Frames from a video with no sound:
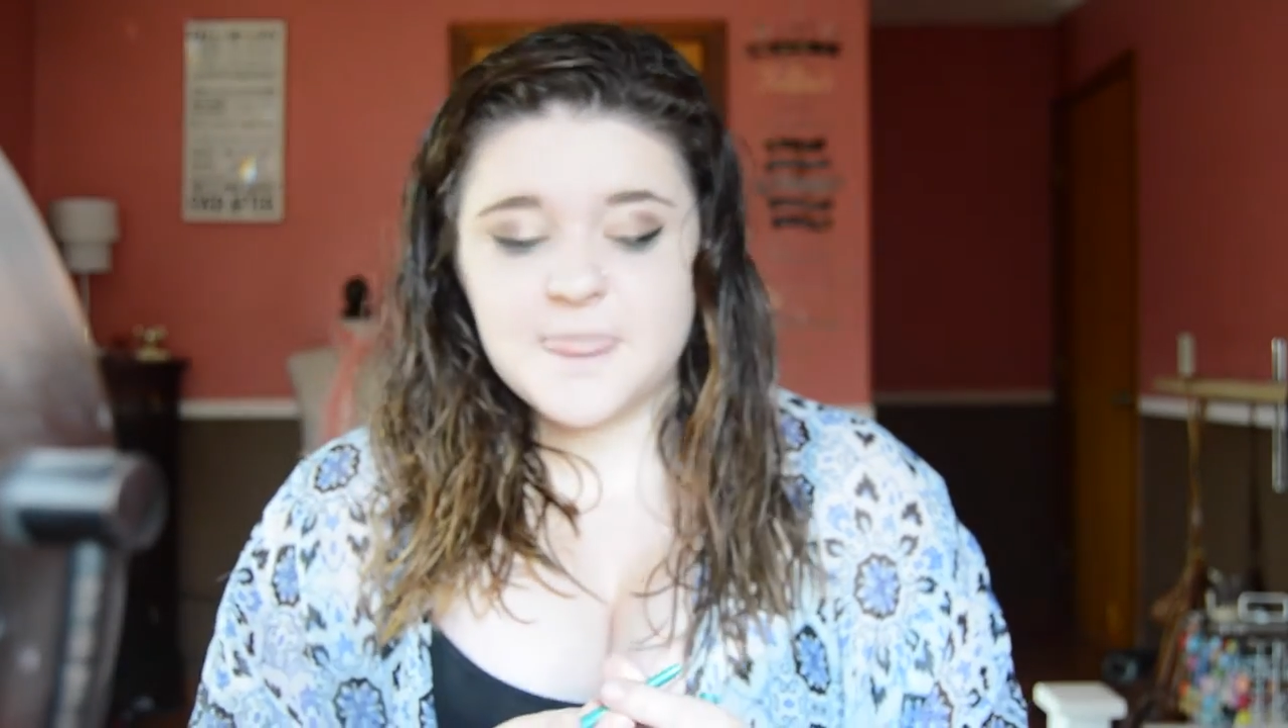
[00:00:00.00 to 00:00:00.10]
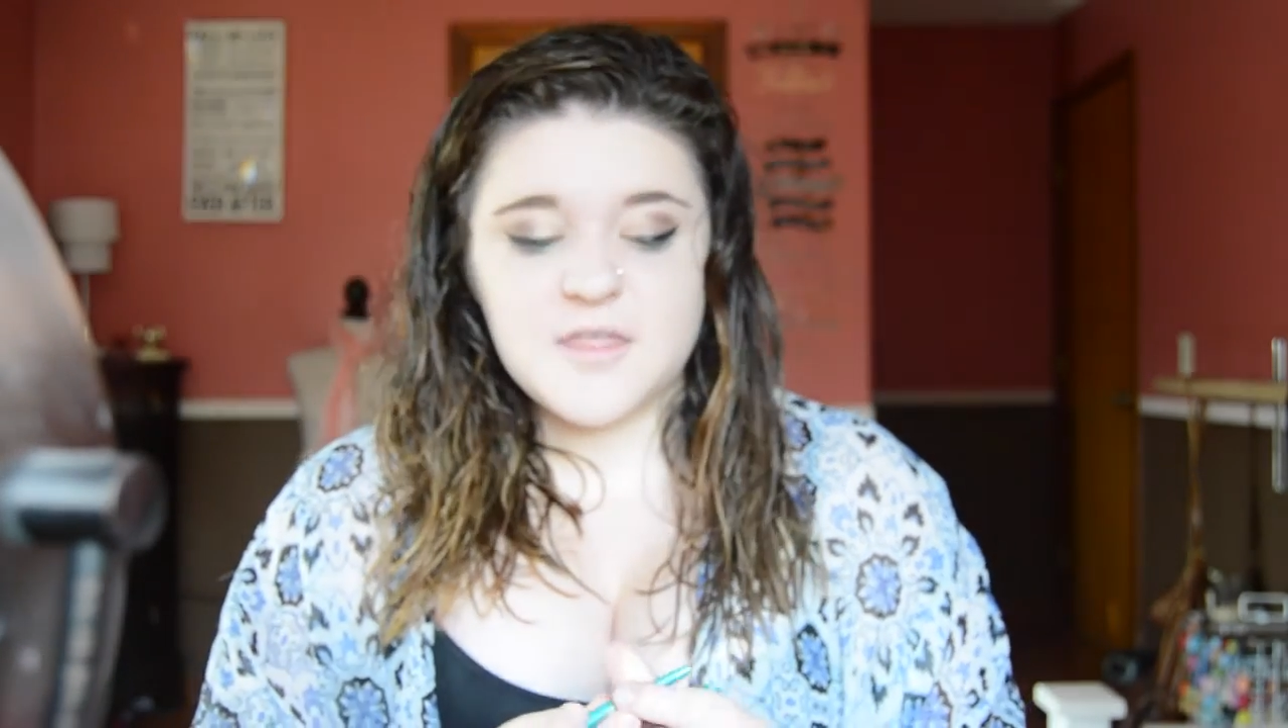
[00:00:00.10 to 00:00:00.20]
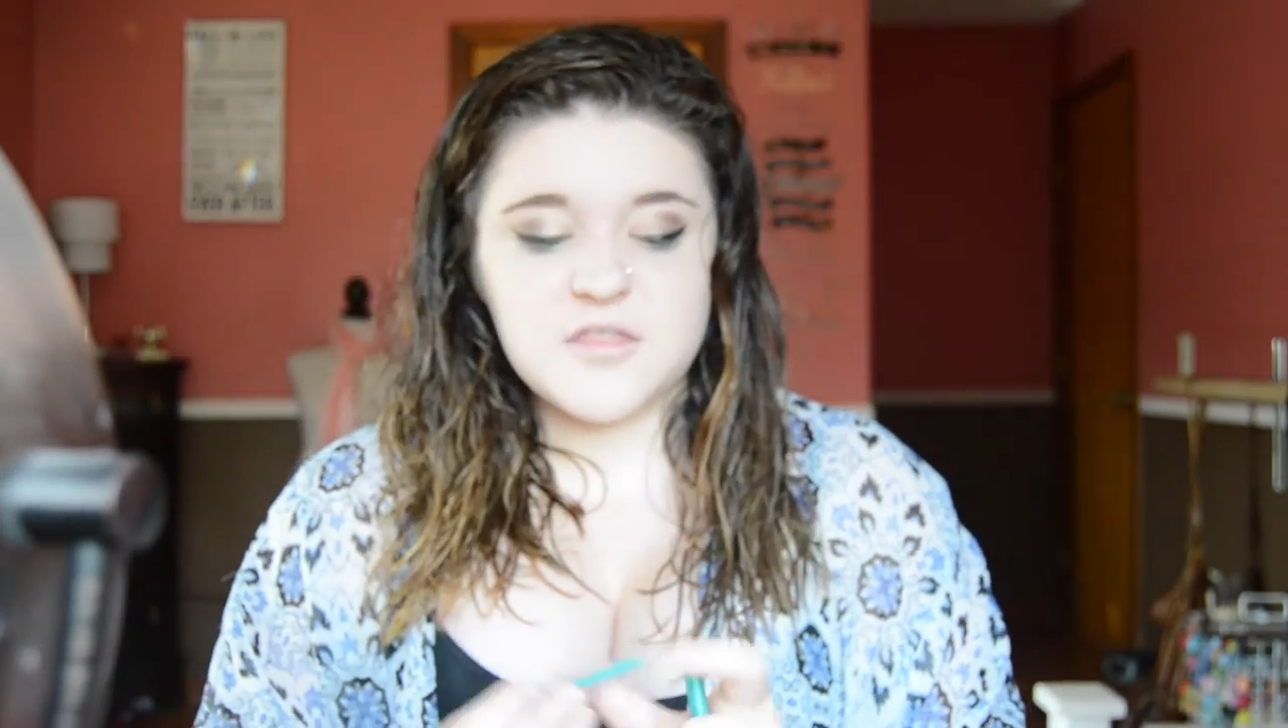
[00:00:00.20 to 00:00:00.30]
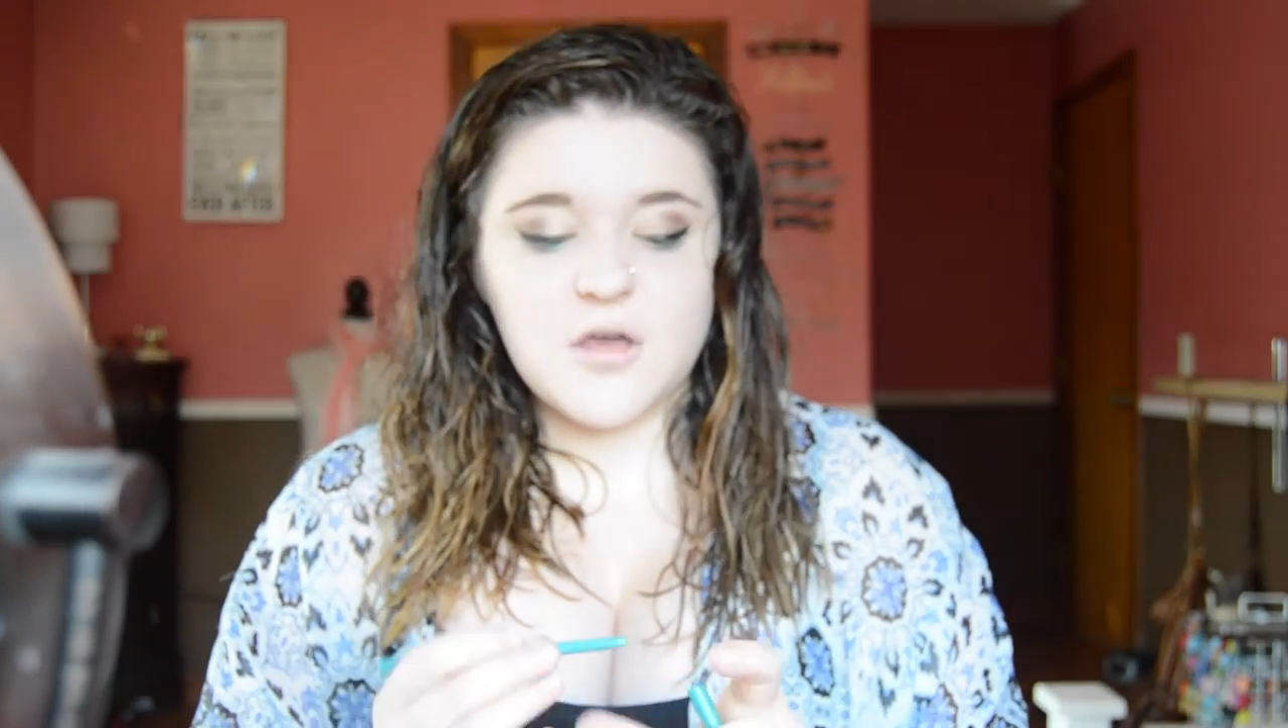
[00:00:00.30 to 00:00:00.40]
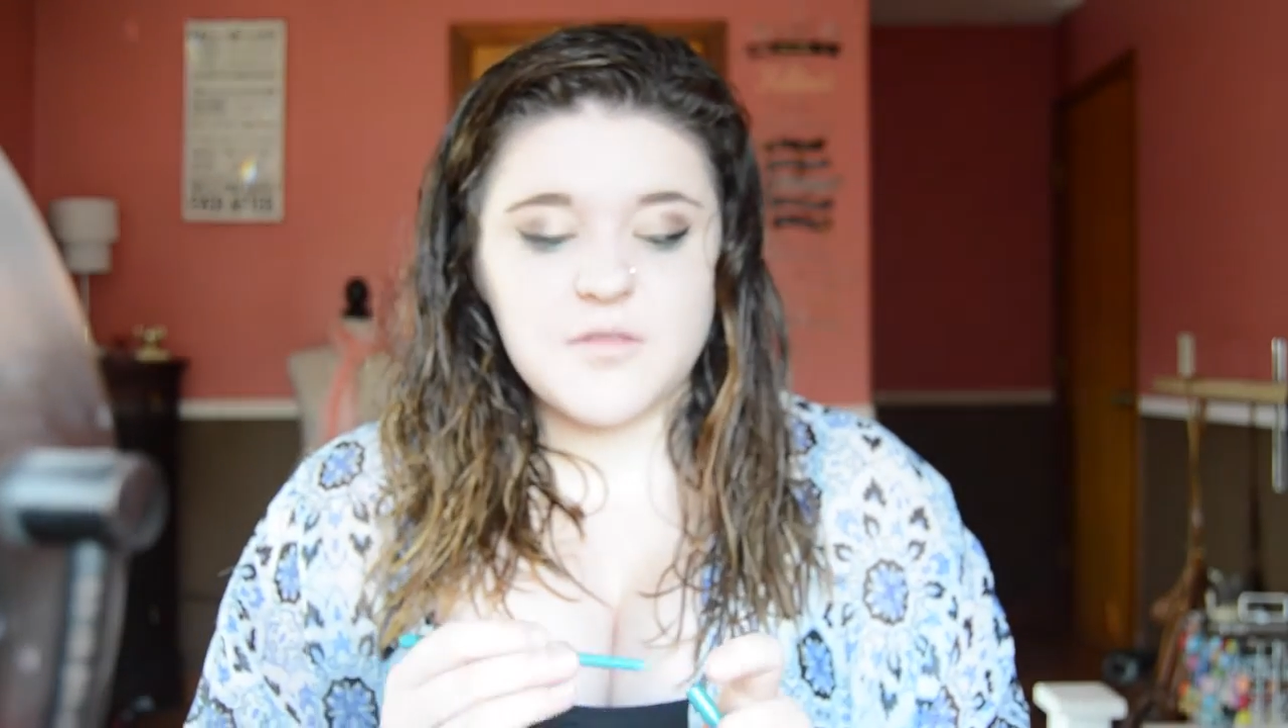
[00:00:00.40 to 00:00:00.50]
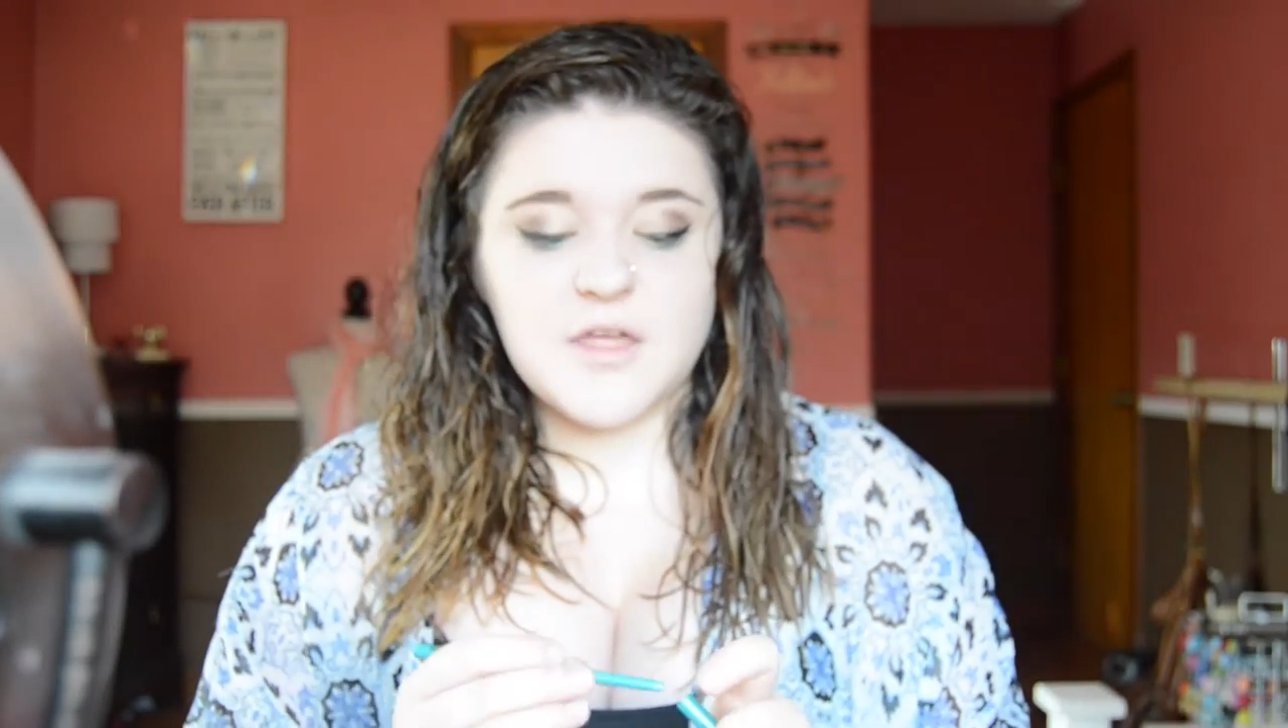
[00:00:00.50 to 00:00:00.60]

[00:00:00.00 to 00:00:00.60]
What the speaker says: So